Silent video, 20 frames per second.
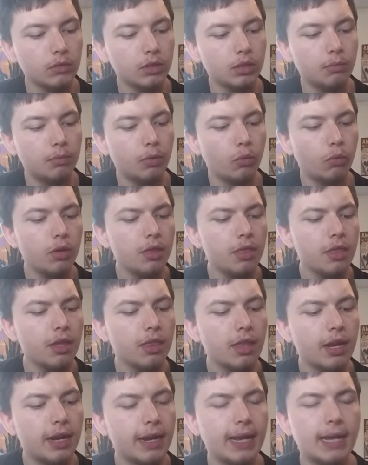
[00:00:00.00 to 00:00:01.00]
But one thing
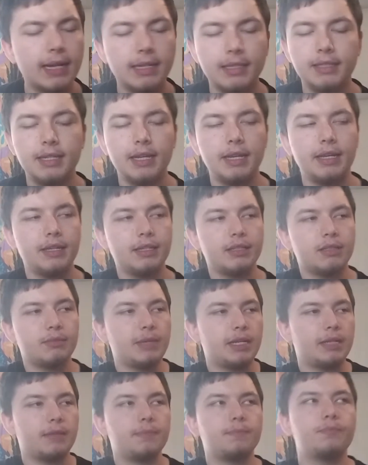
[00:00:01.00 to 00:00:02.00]
that I gotta say is,
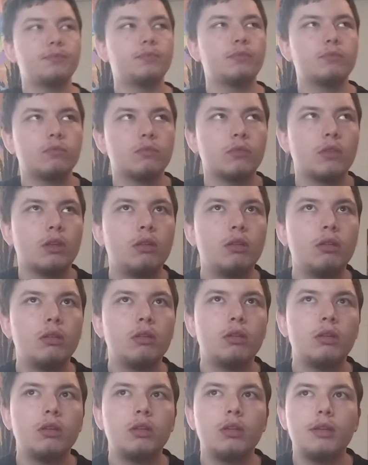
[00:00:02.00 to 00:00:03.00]
man,
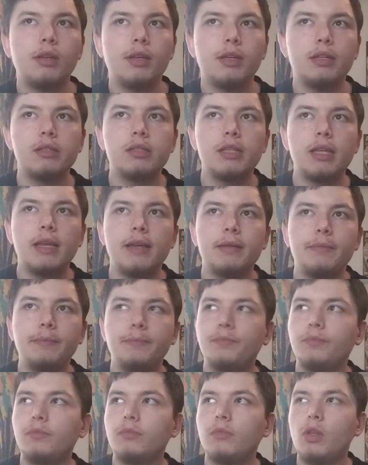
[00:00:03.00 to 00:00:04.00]
is that
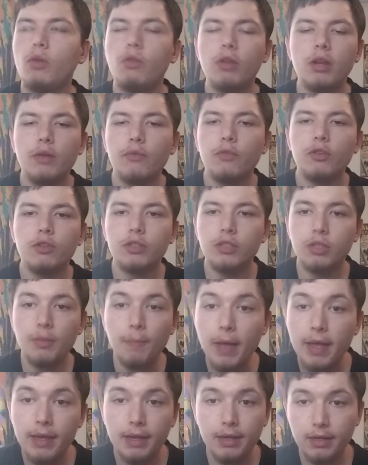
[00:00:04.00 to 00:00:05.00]
you can never just
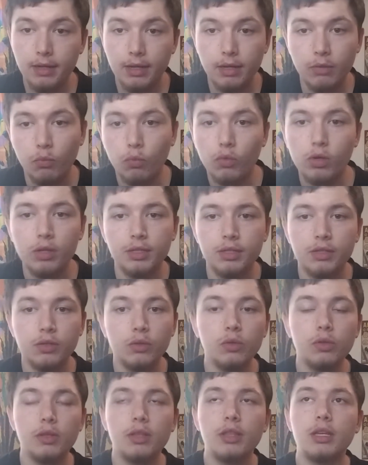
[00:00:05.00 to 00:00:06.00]
depend on one
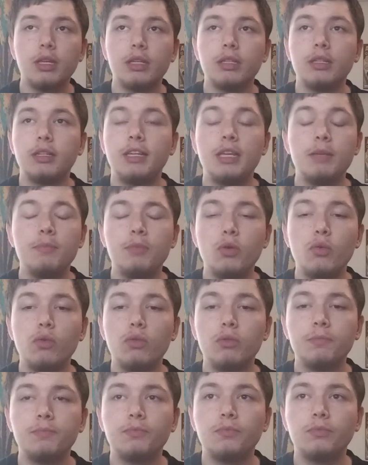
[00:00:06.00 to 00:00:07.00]
sole thing to keep
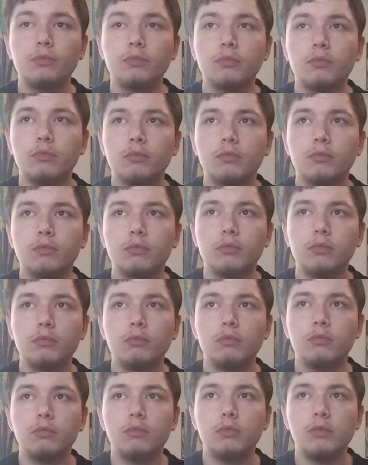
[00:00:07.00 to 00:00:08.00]
you,
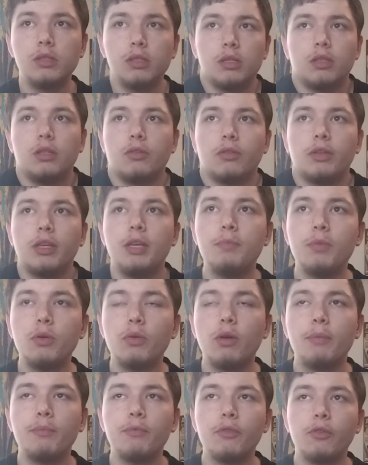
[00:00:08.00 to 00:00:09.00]
you know, keep
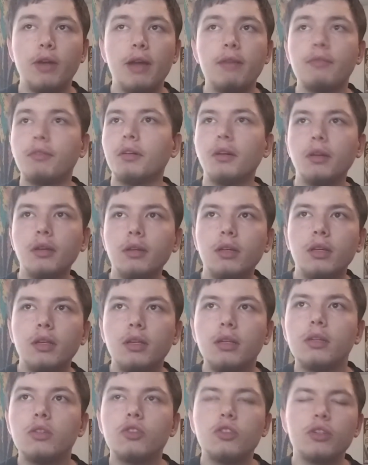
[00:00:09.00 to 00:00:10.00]
you up forever.
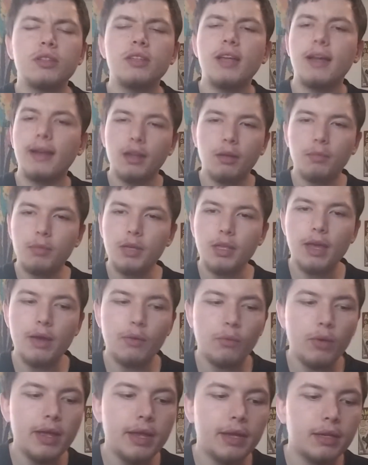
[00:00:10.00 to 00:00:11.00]
It's just not gonna be that
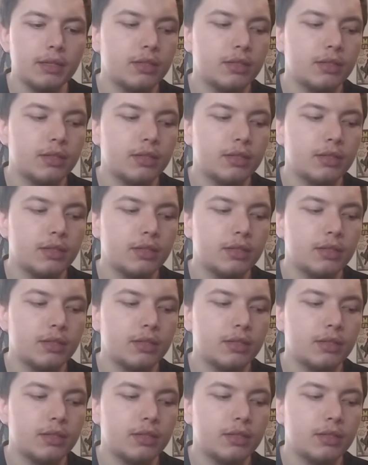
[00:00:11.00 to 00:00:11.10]
way.